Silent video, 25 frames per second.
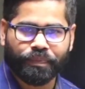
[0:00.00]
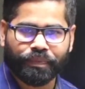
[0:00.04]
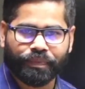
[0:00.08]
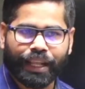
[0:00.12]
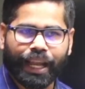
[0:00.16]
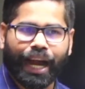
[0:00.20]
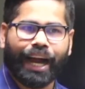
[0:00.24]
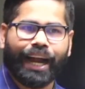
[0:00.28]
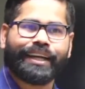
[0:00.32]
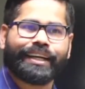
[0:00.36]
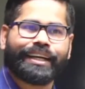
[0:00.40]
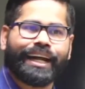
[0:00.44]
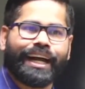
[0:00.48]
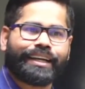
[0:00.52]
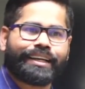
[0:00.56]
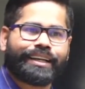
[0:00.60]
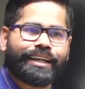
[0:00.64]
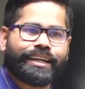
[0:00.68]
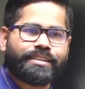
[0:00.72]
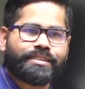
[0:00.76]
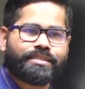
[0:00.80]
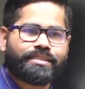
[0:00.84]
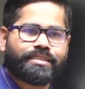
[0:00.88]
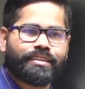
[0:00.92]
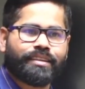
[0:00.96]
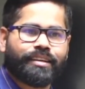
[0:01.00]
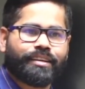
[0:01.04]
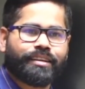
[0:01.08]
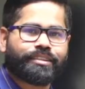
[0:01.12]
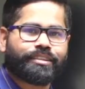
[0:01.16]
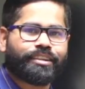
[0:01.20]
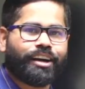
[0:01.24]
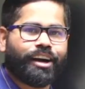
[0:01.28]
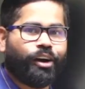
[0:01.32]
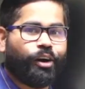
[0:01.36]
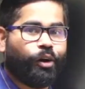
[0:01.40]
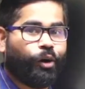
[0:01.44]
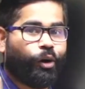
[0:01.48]
and that is
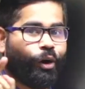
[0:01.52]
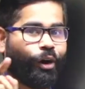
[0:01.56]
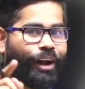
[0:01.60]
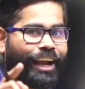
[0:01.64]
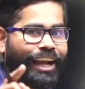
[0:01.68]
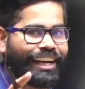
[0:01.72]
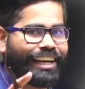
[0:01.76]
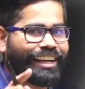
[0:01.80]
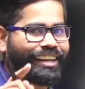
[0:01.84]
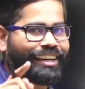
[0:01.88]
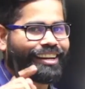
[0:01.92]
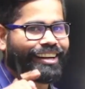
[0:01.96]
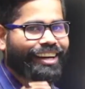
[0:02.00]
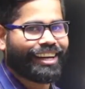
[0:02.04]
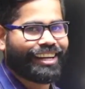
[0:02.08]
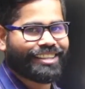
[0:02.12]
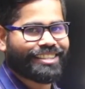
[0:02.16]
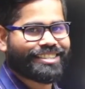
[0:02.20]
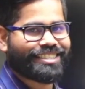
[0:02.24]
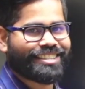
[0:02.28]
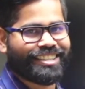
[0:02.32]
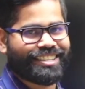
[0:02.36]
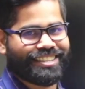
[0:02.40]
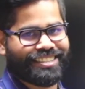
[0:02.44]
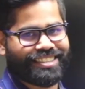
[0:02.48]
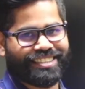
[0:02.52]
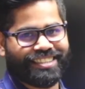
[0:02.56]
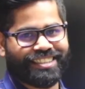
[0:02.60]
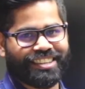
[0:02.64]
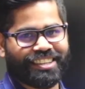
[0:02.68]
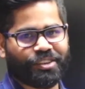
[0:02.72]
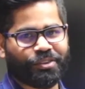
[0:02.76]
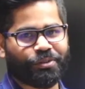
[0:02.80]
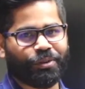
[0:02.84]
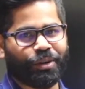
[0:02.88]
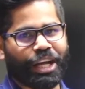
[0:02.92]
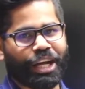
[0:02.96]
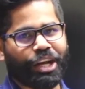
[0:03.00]
the oil crisis
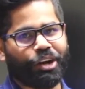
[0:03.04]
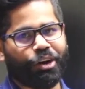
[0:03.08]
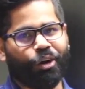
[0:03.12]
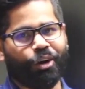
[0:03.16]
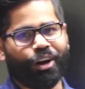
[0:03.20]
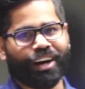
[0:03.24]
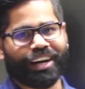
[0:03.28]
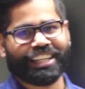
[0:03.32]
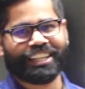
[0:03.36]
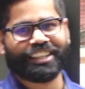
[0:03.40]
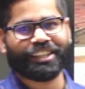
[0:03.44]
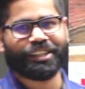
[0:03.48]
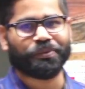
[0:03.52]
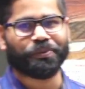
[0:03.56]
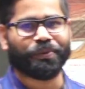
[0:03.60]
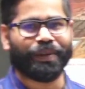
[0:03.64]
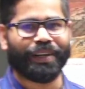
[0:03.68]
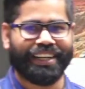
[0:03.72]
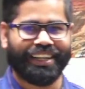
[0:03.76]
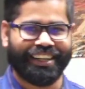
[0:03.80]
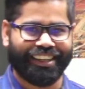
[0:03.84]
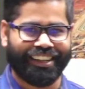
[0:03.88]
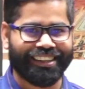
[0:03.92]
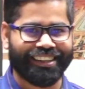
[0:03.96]
going on in the world.